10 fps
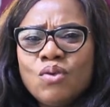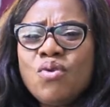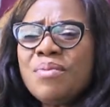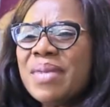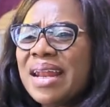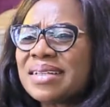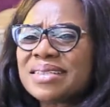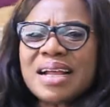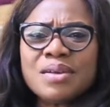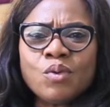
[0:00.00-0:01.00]
Women are
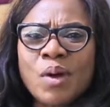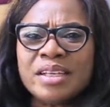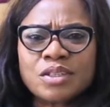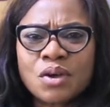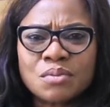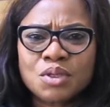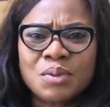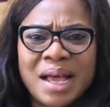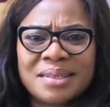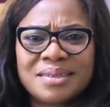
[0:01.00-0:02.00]
terrible when it comes to
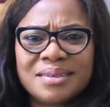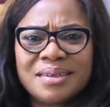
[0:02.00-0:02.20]
that.